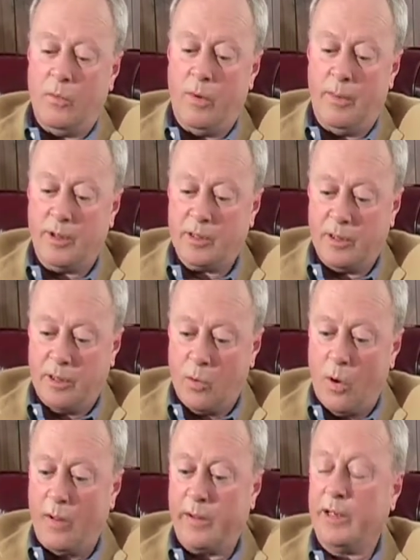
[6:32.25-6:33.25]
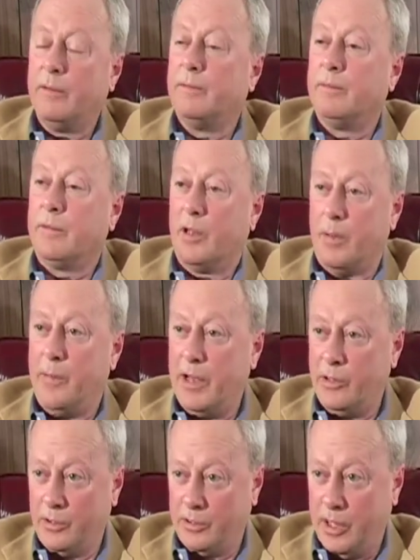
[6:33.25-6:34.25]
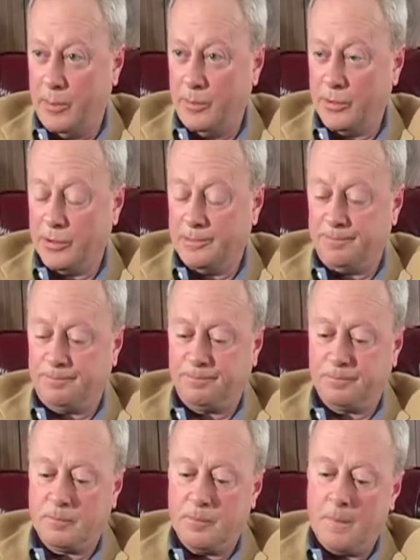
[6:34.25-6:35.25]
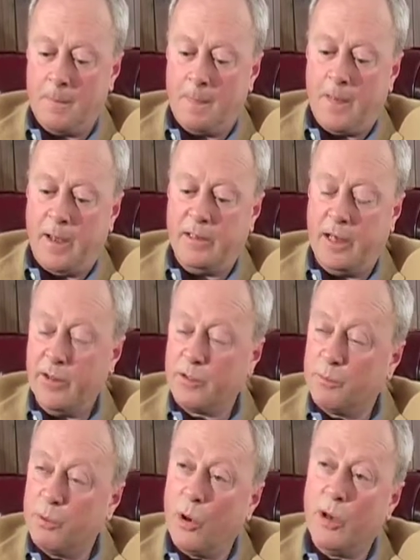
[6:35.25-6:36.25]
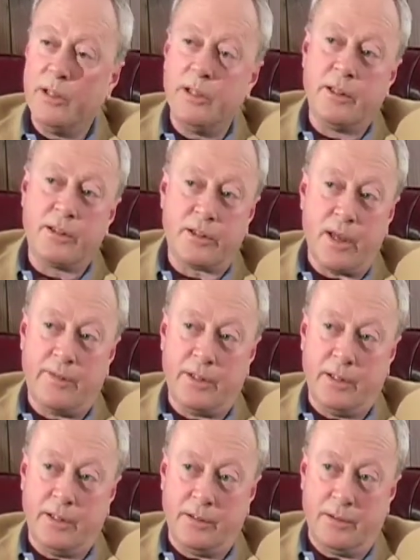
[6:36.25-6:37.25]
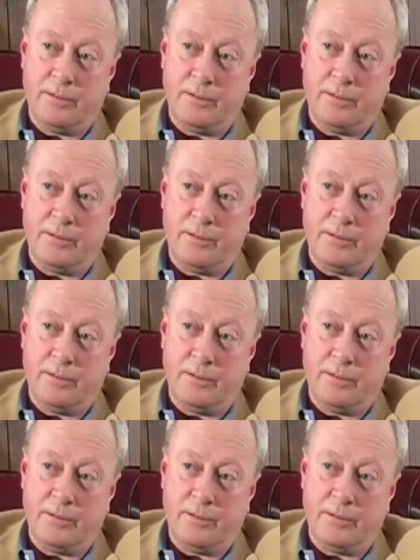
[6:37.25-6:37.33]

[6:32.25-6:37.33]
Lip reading: women's equality, they're the major examples. Now this broadened in the 70s.